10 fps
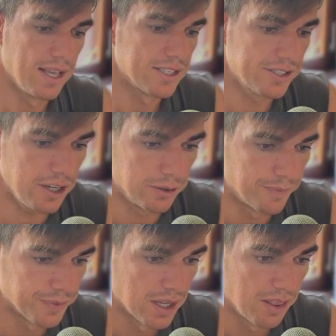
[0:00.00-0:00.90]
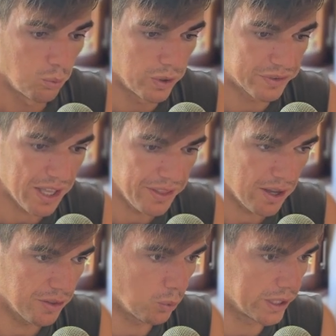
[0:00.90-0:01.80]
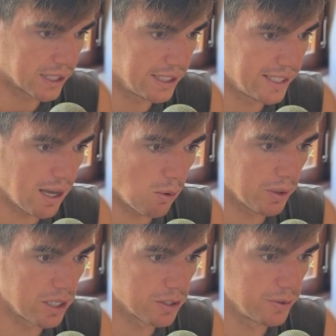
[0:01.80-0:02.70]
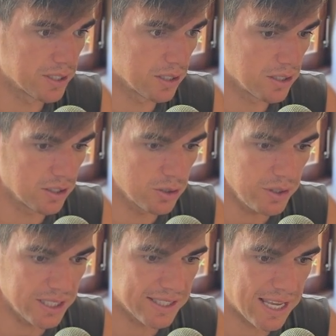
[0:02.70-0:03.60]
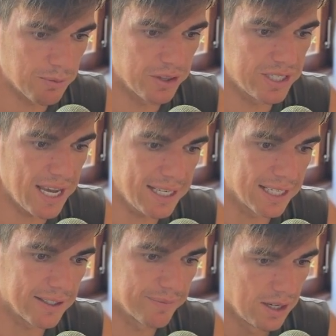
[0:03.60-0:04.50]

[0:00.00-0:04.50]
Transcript: So we've done that on the weekly. Now what we're going to do is do the same on the daily.